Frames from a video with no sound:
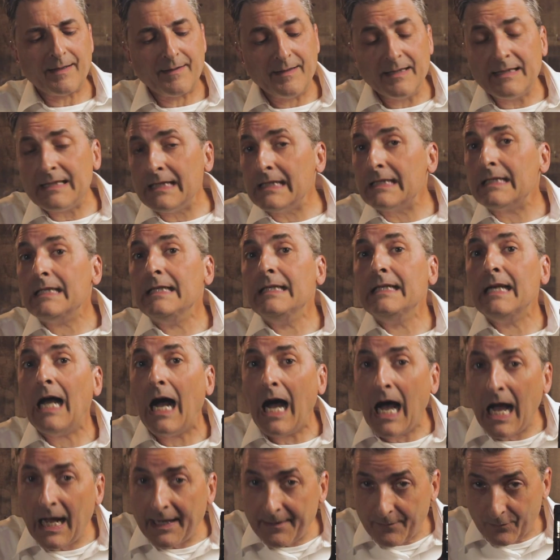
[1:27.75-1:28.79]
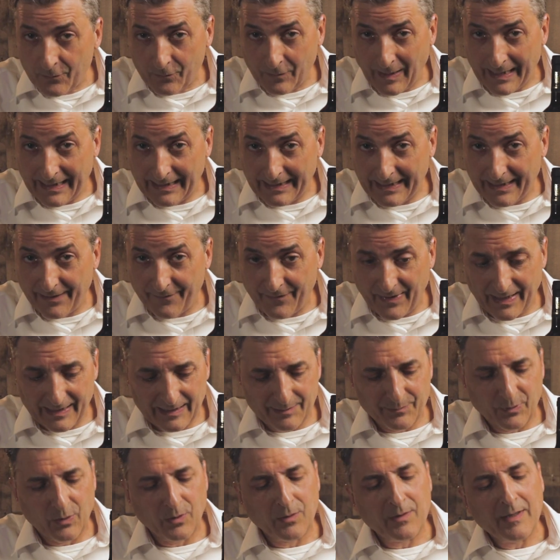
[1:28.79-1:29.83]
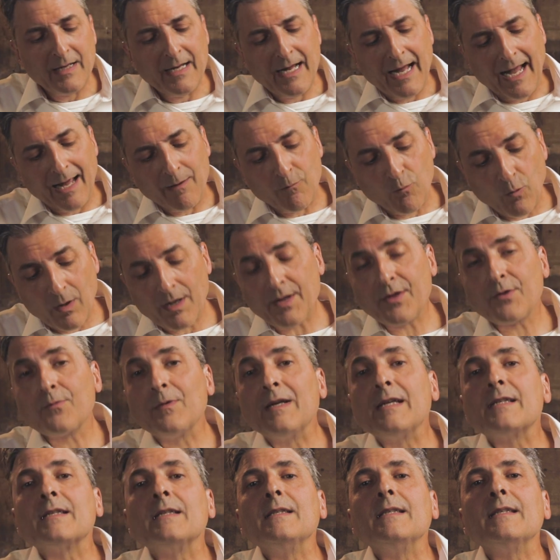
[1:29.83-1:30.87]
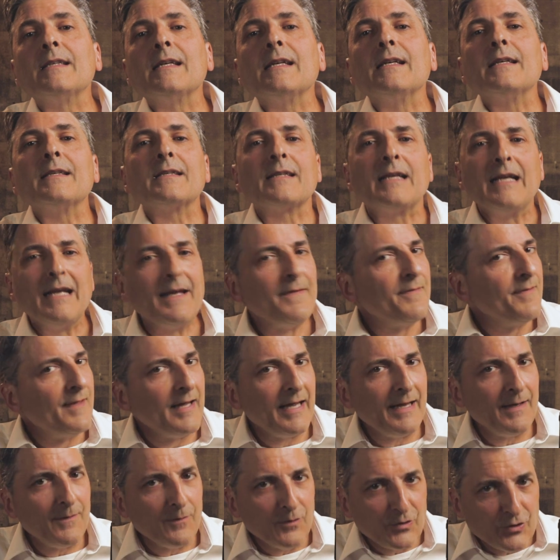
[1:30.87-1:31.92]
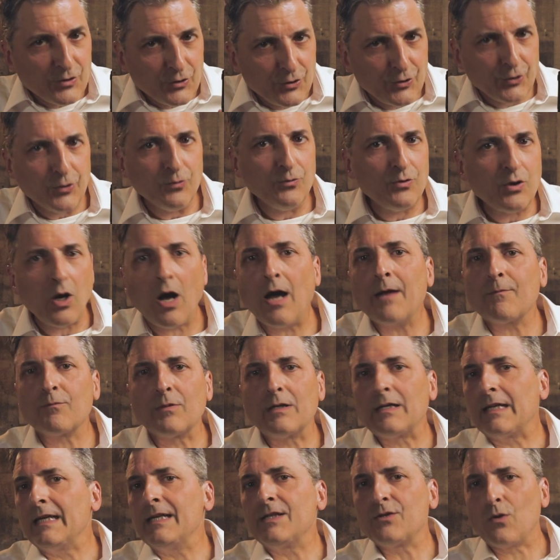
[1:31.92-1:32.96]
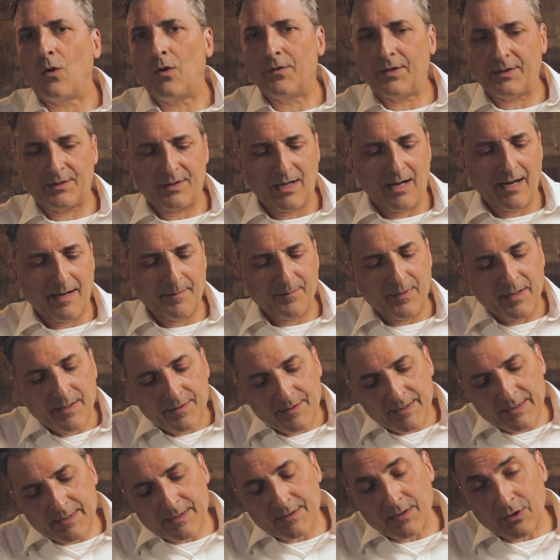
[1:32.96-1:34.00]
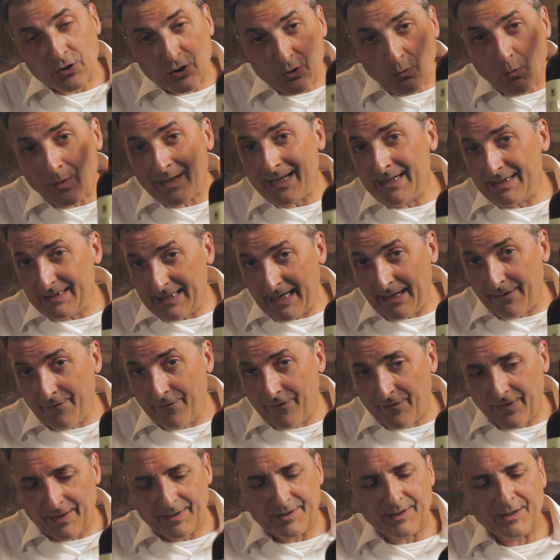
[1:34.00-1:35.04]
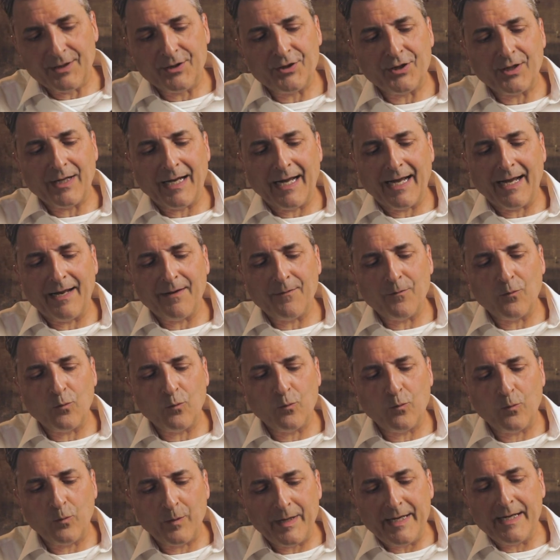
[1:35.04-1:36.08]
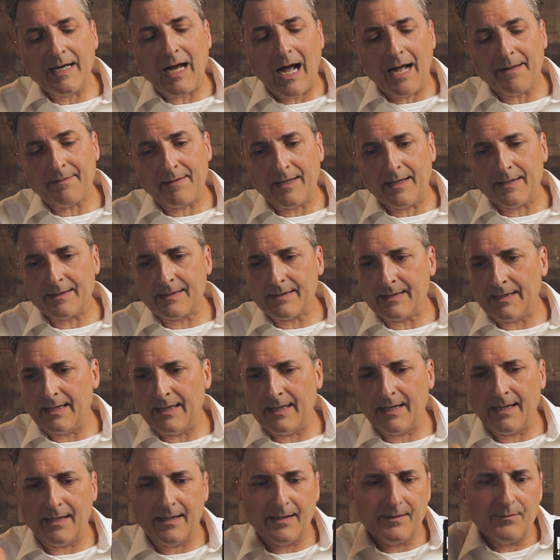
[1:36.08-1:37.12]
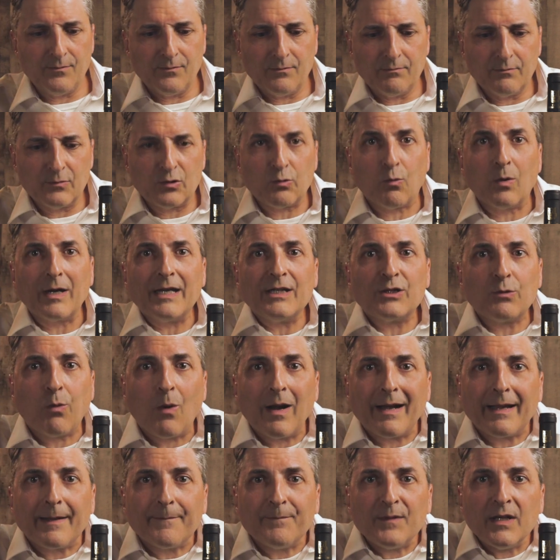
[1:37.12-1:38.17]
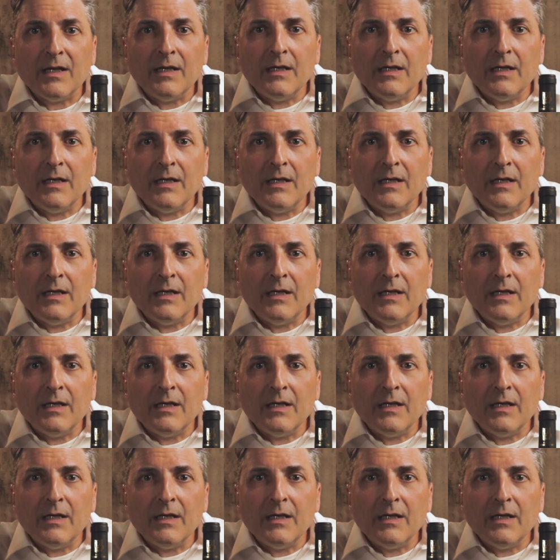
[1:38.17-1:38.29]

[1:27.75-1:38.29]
This is not readily available, and one of the reasons is they do not release all the time. This is the 2010 vintage, and we got this in 2020.